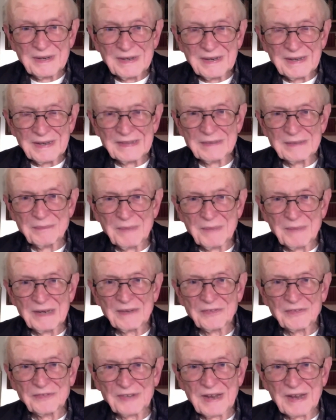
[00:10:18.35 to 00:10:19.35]
in the middle
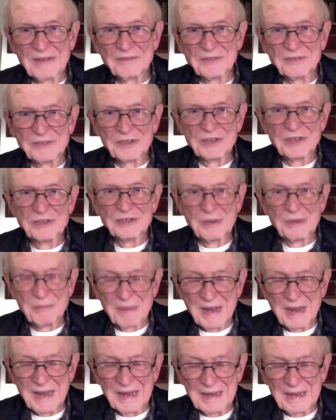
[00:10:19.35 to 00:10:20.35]
of San Francisco
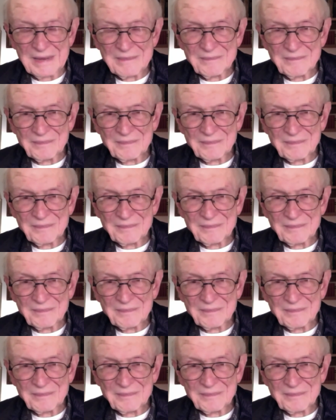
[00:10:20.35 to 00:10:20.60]
Bay,